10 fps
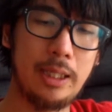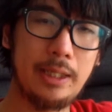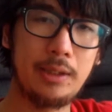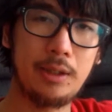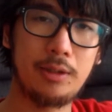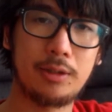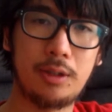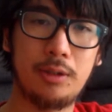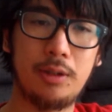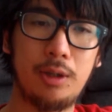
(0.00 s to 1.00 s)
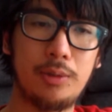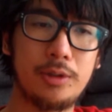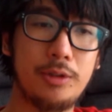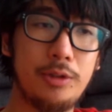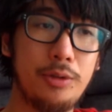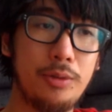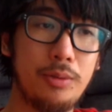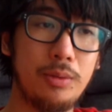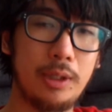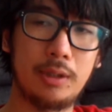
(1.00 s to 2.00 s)
then I decided that I wanted to
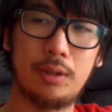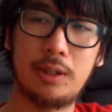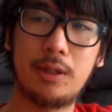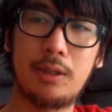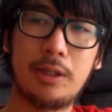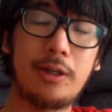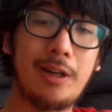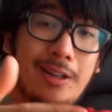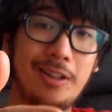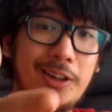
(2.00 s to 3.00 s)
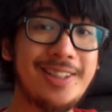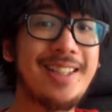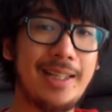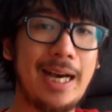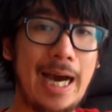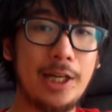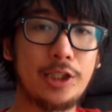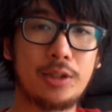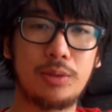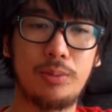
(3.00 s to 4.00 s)
do, like, an idea
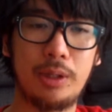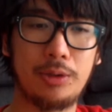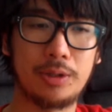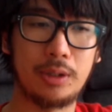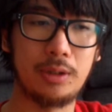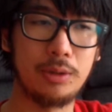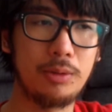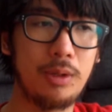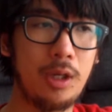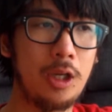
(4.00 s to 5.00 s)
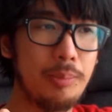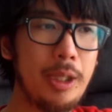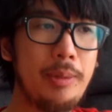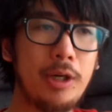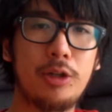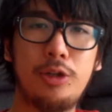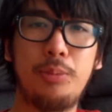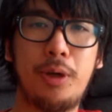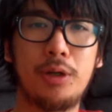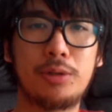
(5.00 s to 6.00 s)
hatched when I was like, you know, maybe I could
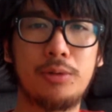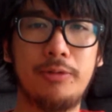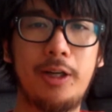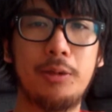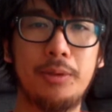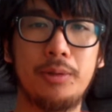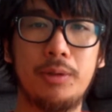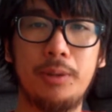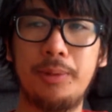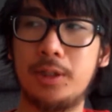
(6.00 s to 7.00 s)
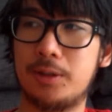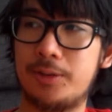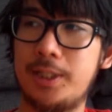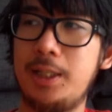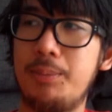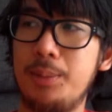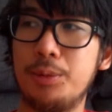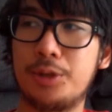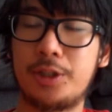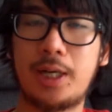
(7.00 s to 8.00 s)
do personal development, right? Because I've seen
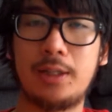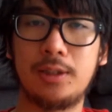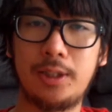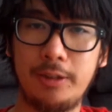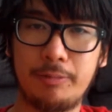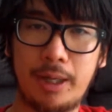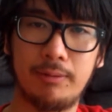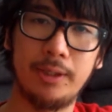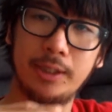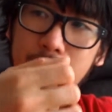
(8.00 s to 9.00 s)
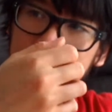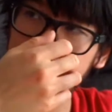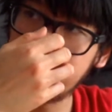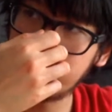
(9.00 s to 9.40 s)
people such as Steve Pavlina,